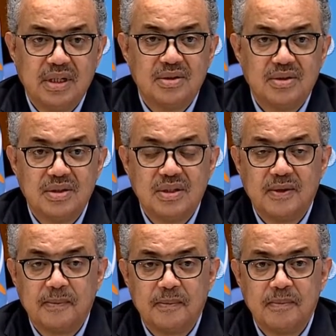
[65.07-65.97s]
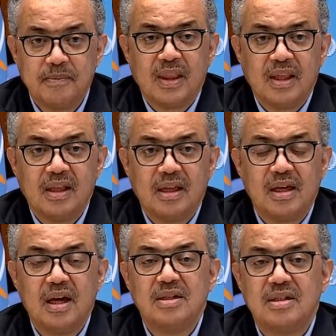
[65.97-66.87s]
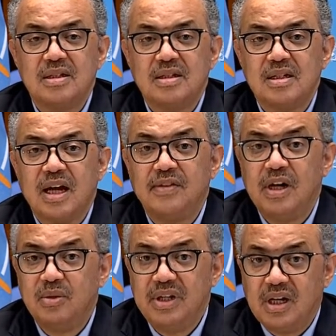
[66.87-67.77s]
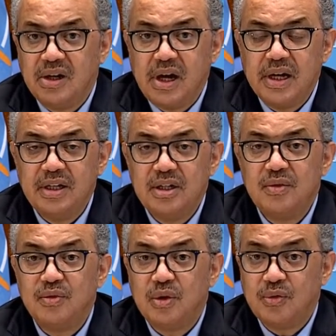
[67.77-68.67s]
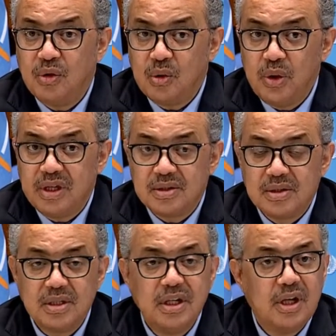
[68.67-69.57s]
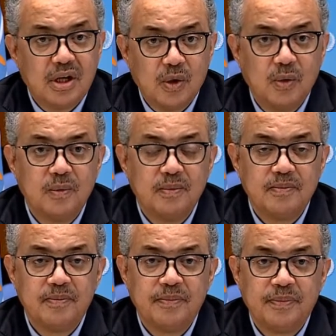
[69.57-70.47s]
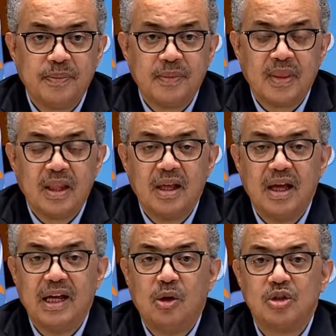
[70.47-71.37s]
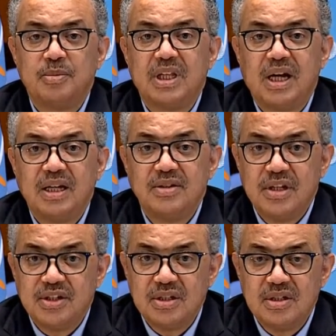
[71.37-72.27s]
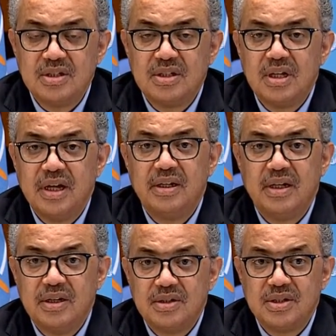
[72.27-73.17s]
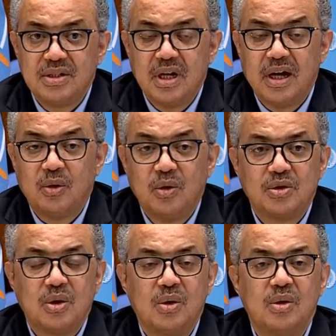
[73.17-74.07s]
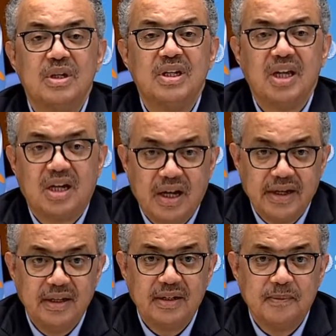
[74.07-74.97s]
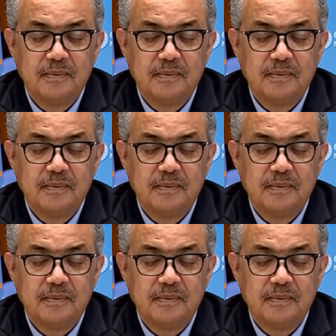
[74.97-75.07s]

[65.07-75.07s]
deaths. Cases have now declined for 4 weeks in a row, and hospitalizations and deaths are also declining.